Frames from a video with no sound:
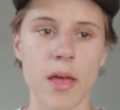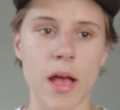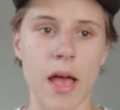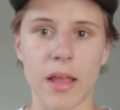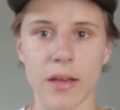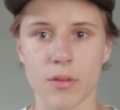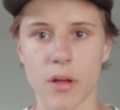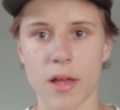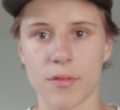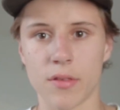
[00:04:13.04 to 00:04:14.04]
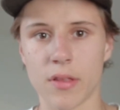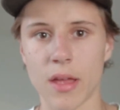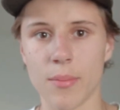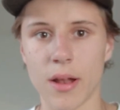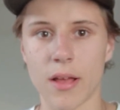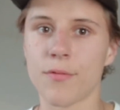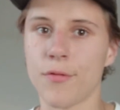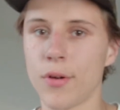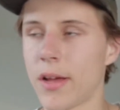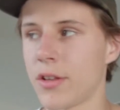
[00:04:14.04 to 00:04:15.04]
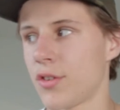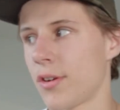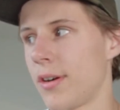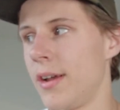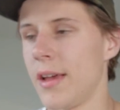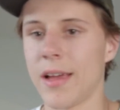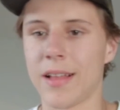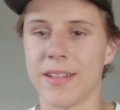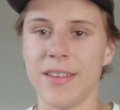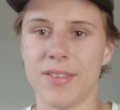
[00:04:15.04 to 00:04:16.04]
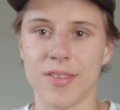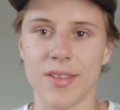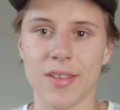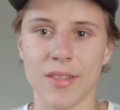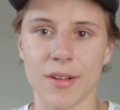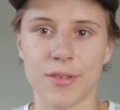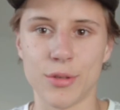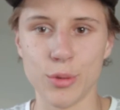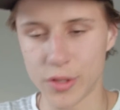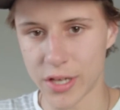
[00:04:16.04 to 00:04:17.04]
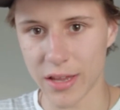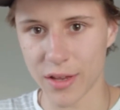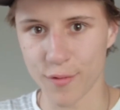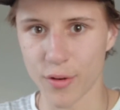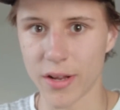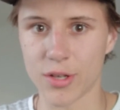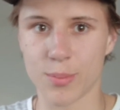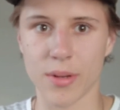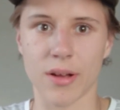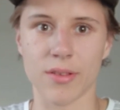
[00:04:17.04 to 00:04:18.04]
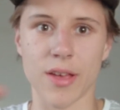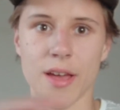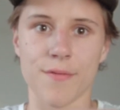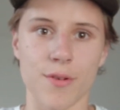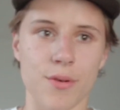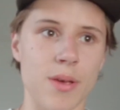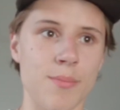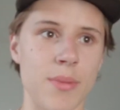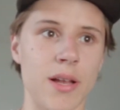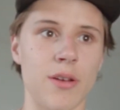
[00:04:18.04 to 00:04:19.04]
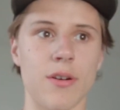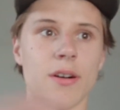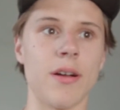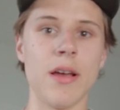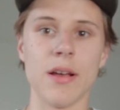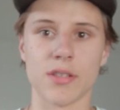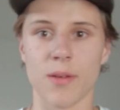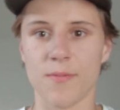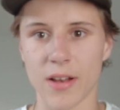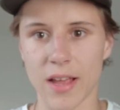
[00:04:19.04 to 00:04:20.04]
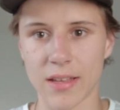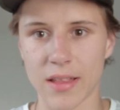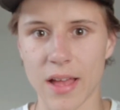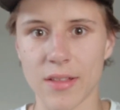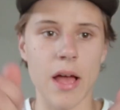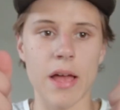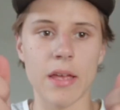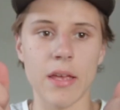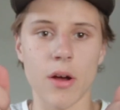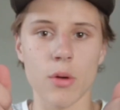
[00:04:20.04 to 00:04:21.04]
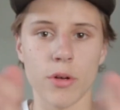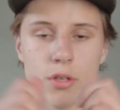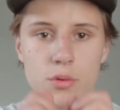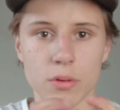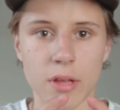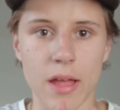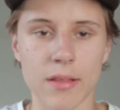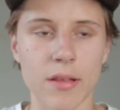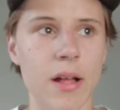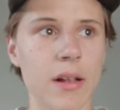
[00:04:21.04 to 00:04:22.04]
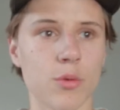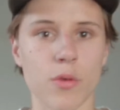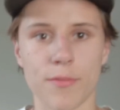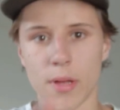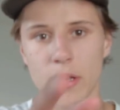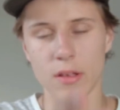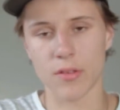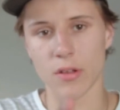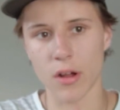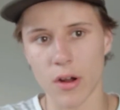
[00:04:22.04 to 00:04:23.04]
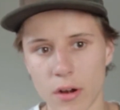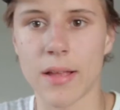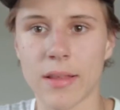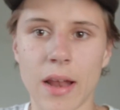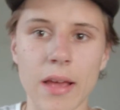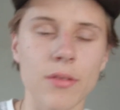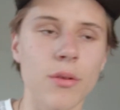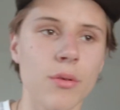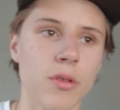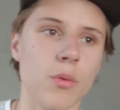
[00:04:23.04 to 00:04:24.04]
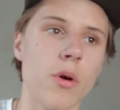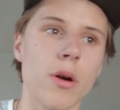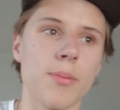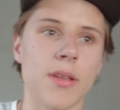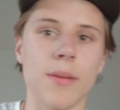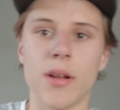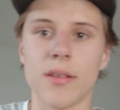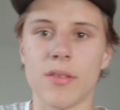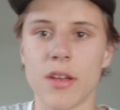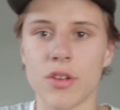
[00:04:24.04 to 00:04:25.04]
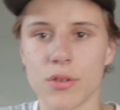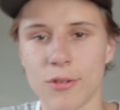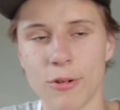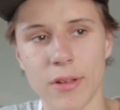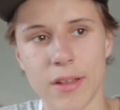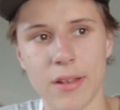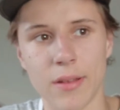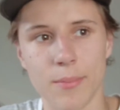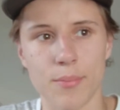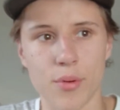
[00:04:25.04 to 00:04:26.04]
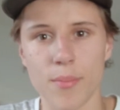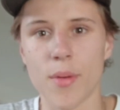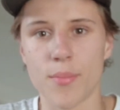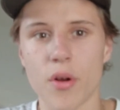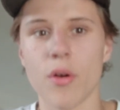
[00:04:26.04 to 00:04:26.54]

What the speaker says: I like to have stabilized footage, or at least not too shaky footage, because I have no gimbal or something like that. I always shoot handheld with my DSLR, and I like to use the warp stabilization tool in Premiere Pro.